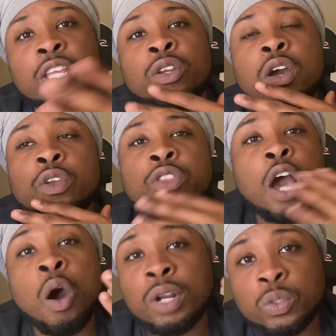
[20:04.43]
You know, you're the
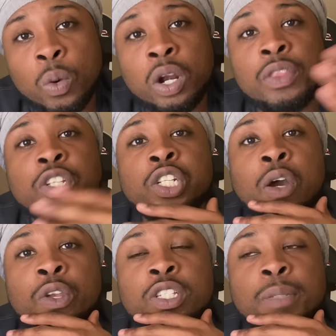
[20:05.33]
oldest one on the
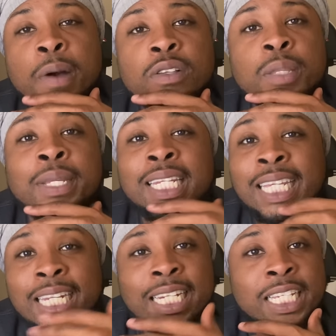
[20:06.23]
show. You're supposed to be
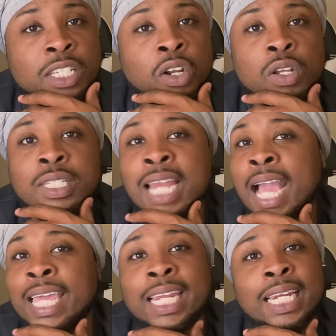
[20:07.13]
leading these girls,
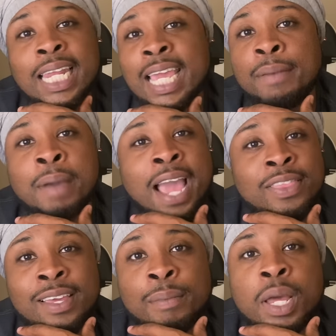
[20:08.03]
not getting led by
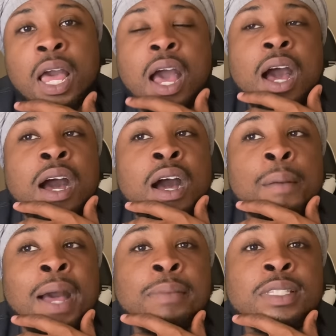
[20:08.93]
them.
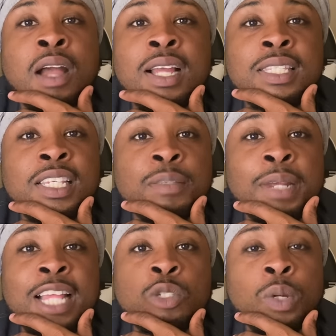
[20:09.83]
I'm sorry, sis,
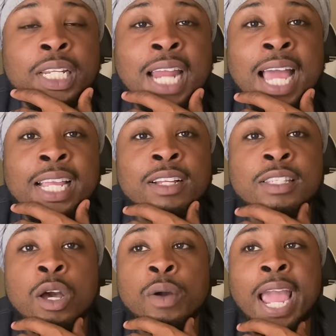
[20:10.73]
but at 29 years
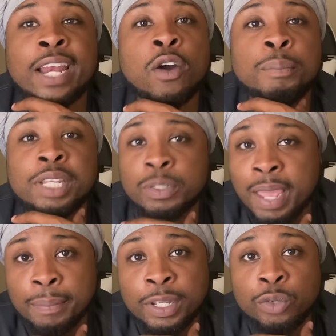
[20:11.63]
old, can't no bitch
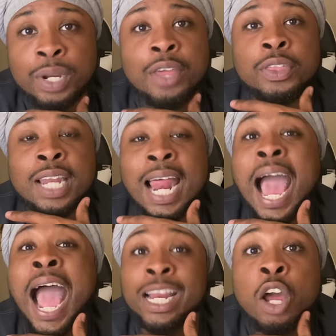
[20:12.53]
make me do nothing that
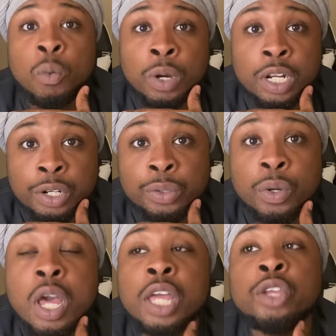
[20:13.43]
I don't want to do.
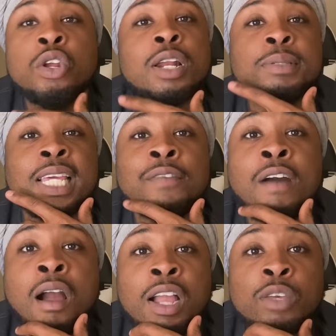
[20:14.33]
You know what I'm saying? If
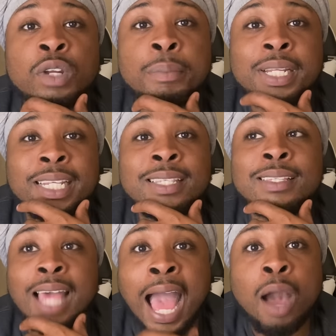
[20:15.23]
I argue with a bitch, it's
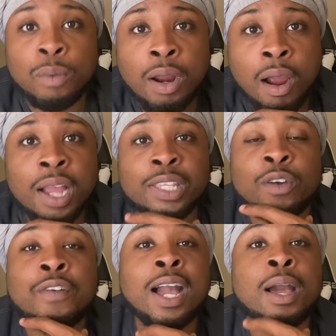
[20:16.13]
because I want to argue.
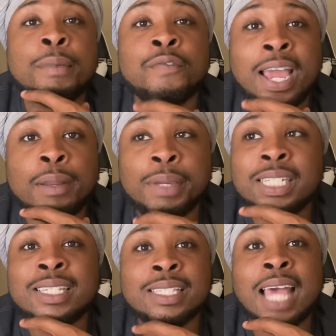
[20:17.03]
If I come and fight a bitch,
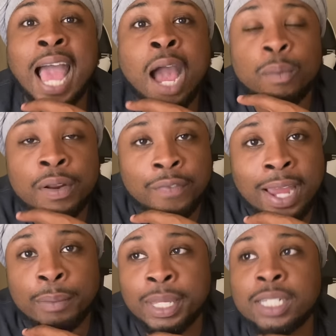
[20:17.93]
it's because I want to
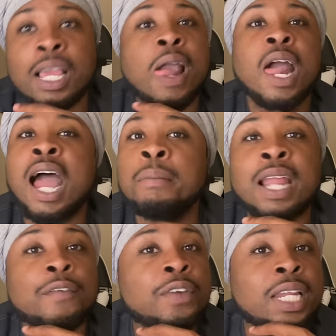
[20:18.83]
fight a bitch. I'm
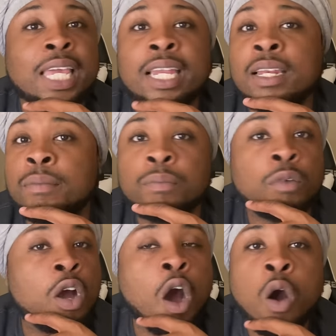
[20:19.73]
not finna get
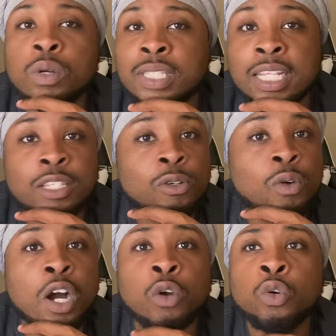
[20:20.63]
coaxed into
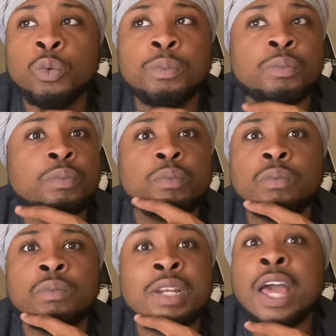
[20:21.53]
a group.
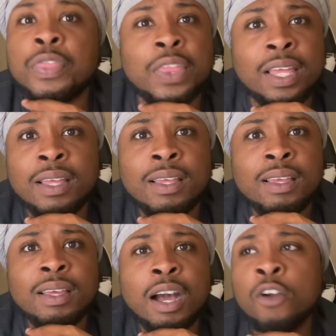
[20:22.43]
Nothing.
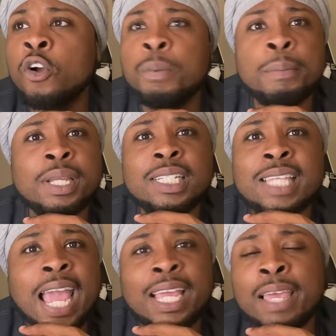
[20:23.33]
A group of bitches
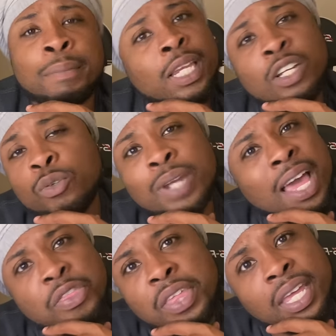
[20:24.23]
can't get me to do
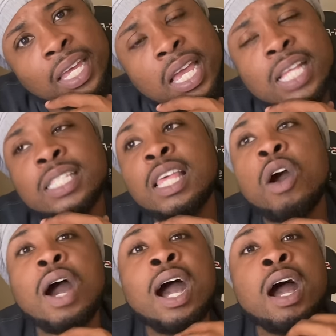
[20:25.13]
nothing.
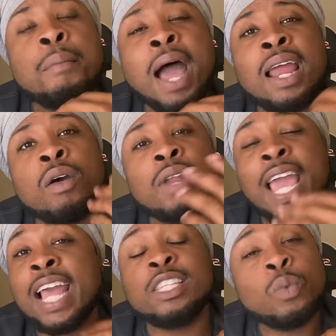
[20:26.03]
So, I don't,
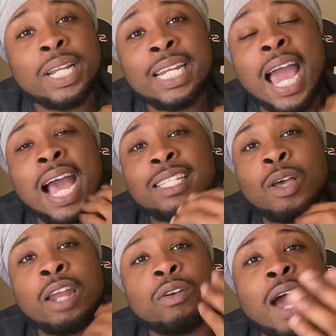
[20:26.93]
at 29, so
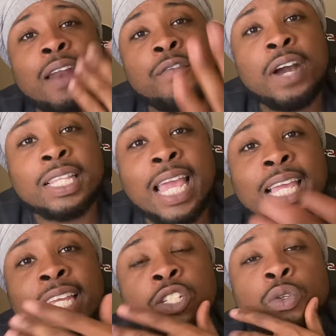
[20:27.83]
I don't know how the fuck they
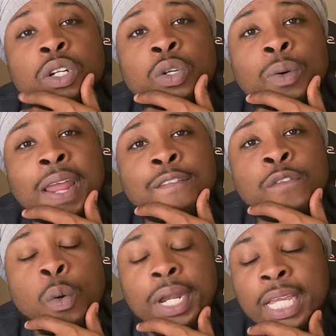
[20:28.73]
can get you to do it at
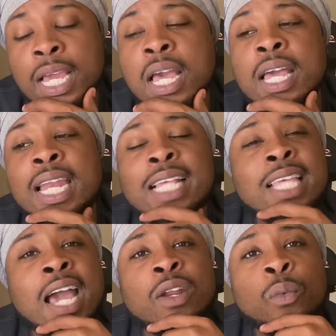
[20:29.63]
40. That's
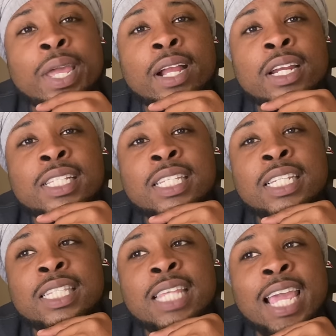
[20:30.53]
kind of weird. It's
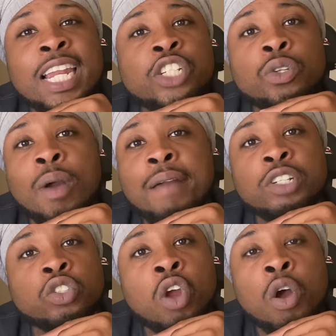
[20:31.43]
just saying that you don't have a
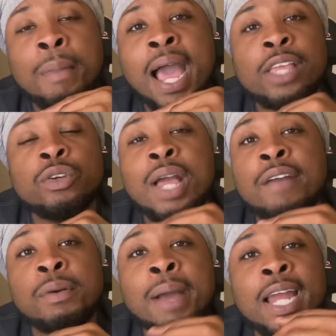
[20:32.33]
strong mind. You don't
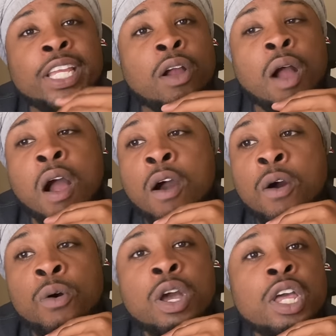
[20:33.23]
have a mind of your
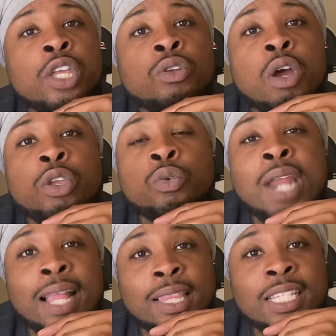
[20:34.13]
own. You know, you're
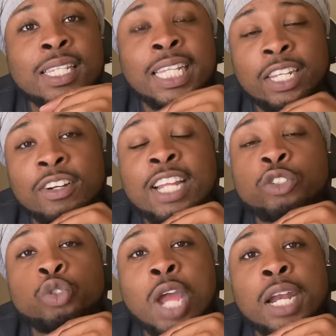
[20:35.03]
not this leader that
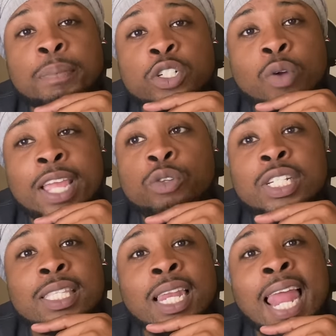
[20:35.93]
you're trying to portray. You
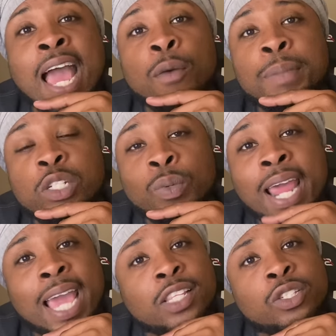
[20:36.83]
just a loud bitch with
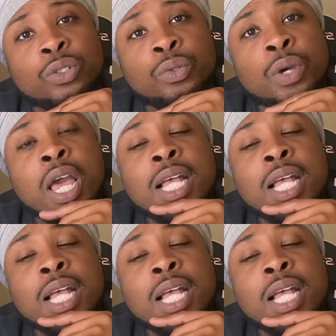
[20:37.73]
attitude.